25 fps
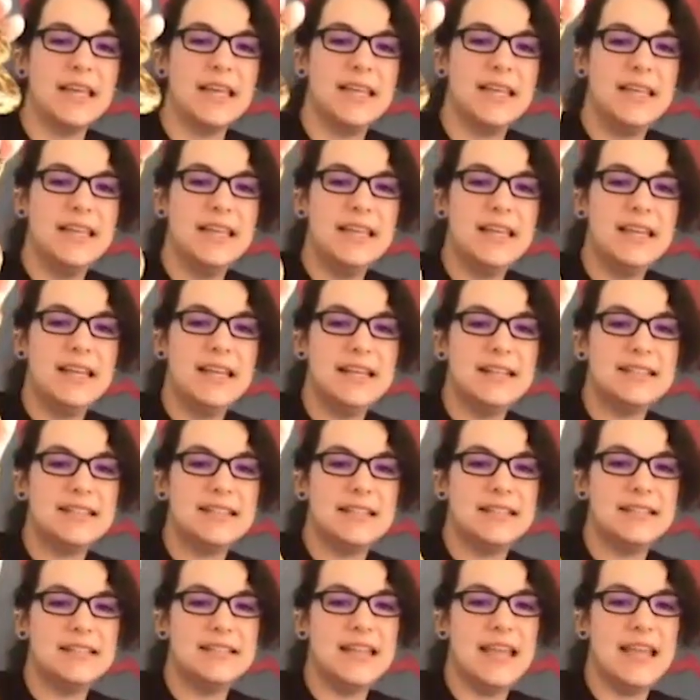He is
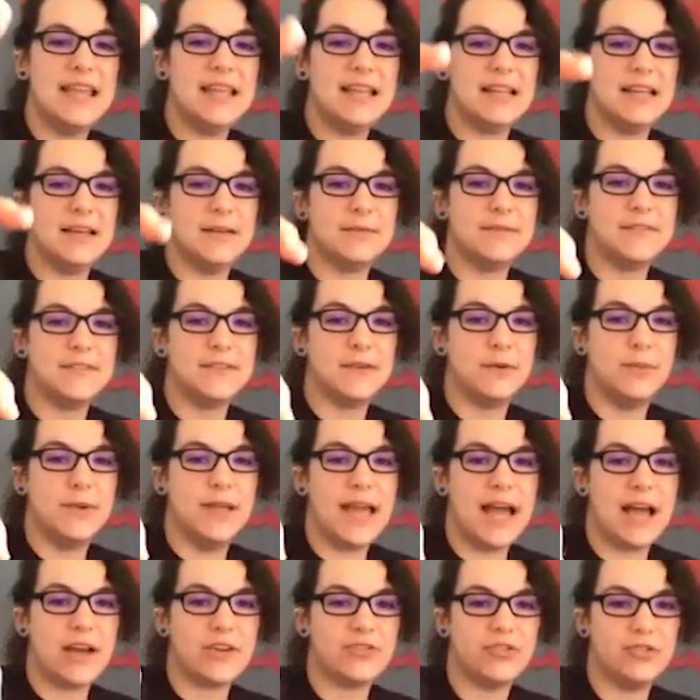native, so
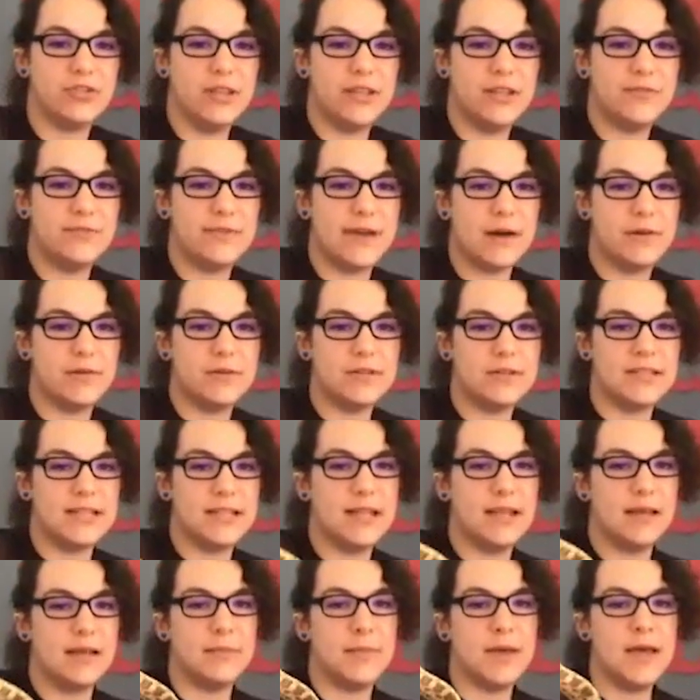we actually found
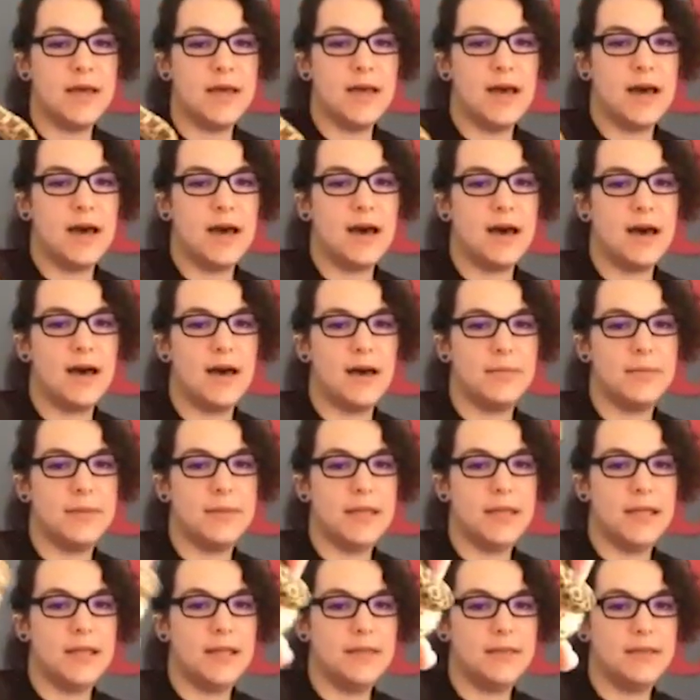him
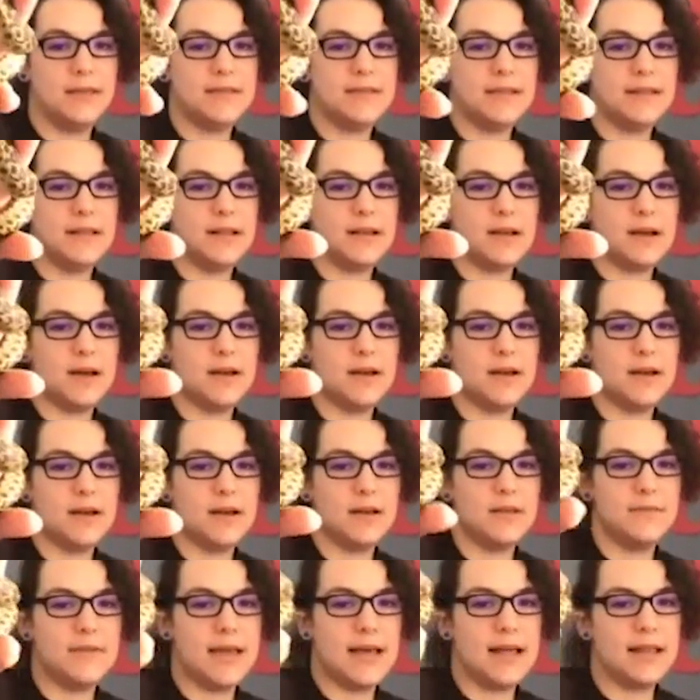in the Silicon
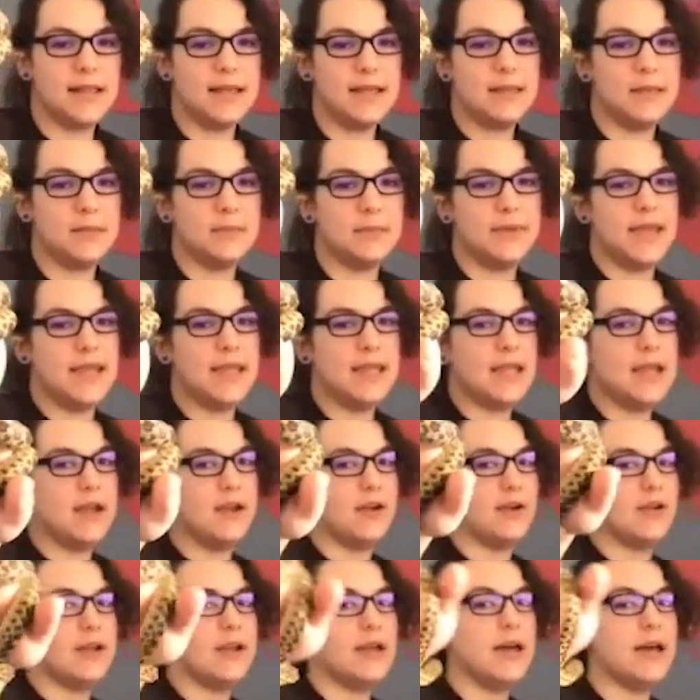Valley, the Bay
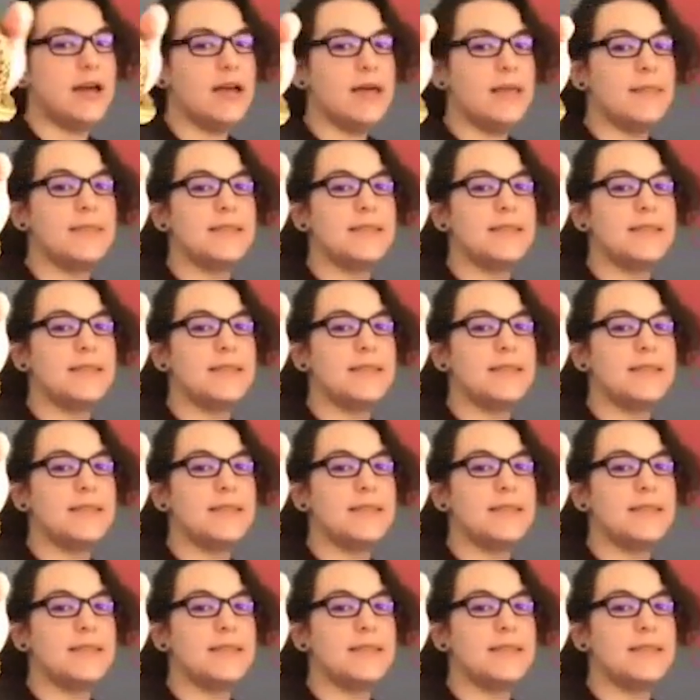Area.